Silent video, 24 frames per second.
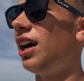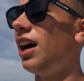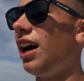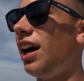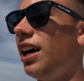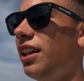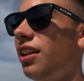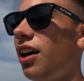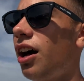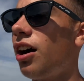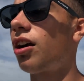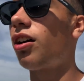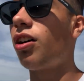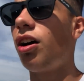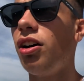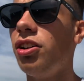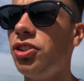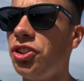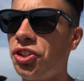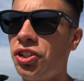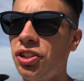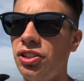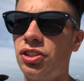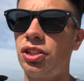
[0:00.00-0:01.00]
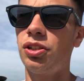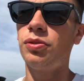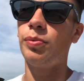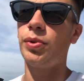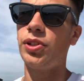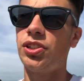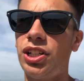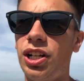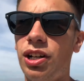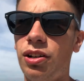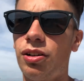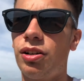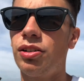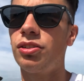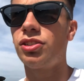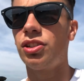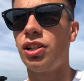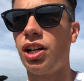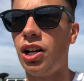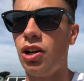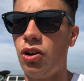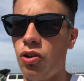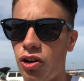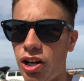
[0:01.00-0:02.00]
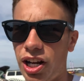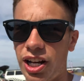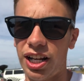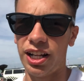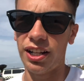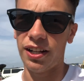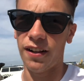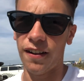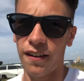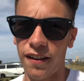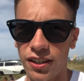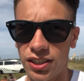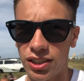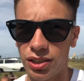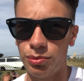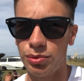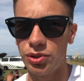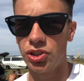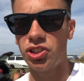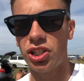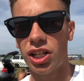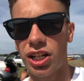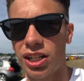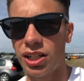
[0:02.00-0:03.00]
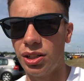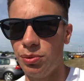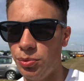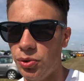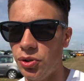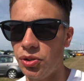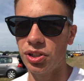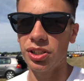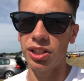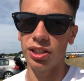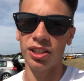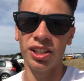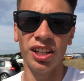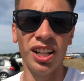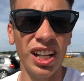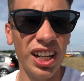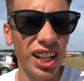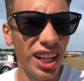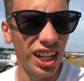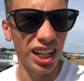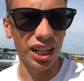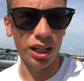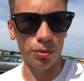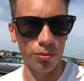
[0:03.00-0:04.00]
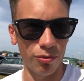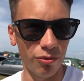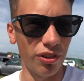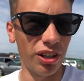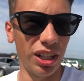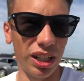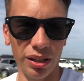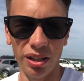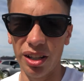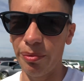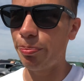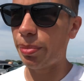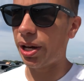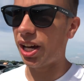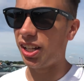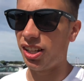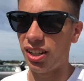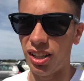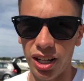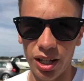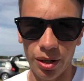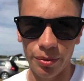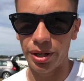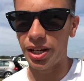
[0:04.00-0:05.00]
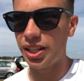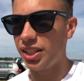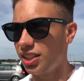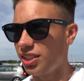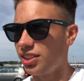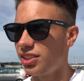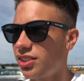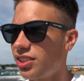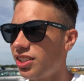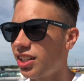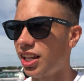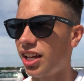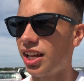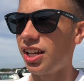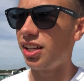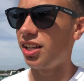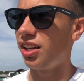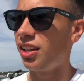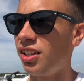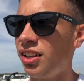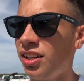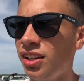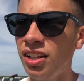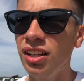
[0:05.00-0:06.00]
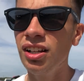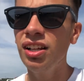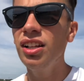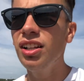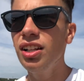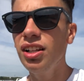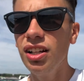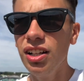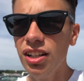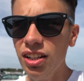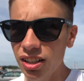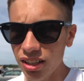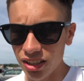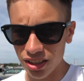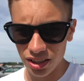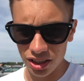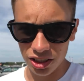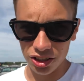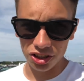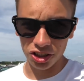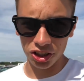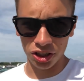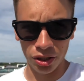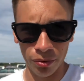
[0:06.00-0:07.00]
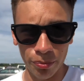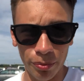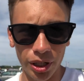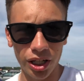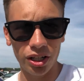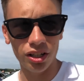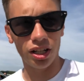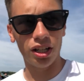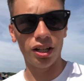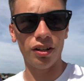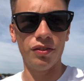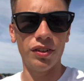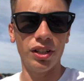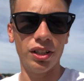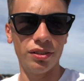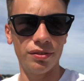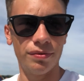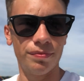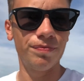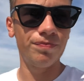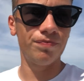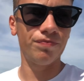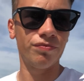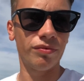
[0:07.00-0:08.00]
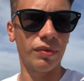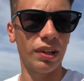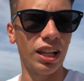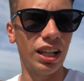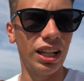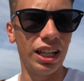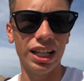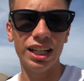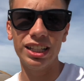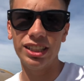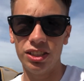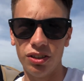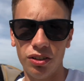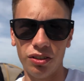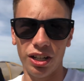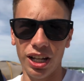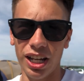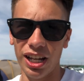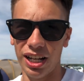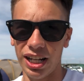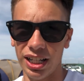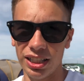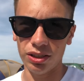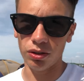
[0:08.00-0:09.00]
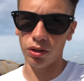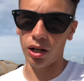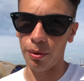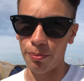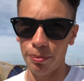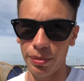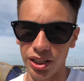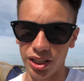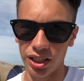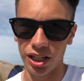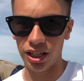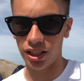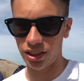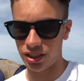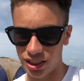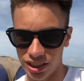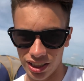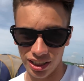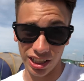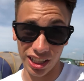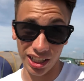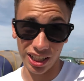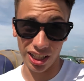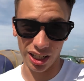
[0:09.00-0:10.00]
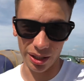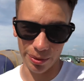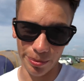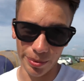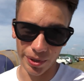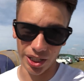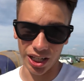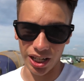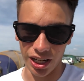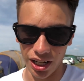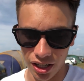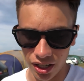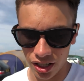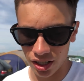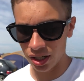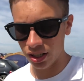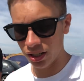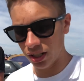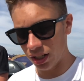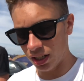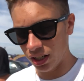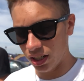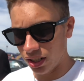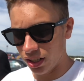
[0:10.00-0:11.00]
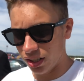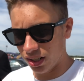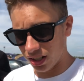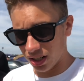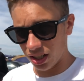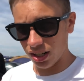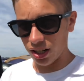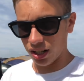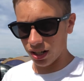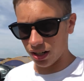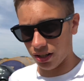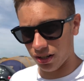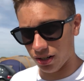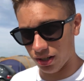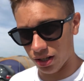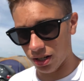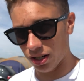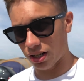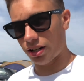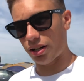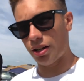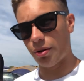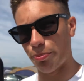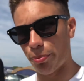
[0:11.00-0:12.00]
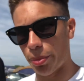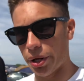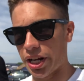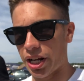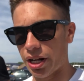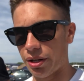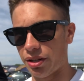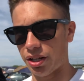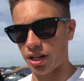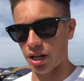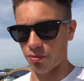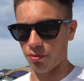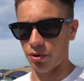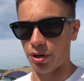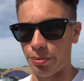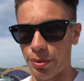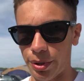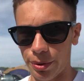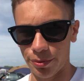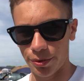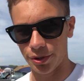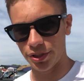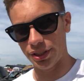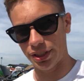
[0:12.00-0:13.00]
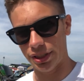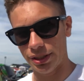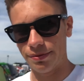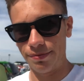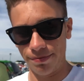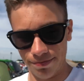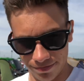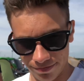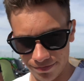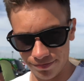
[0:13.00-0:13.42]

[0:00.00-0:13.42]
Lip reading: And I can't drink too much alcohol tonight or any because I'm on track in the morning and I'm really bad lightweight. So yeah, it should be a good evening. The league's not getting there until like midnight because it's a dickhead, but yeah. But pick up the camera in a bit, boys.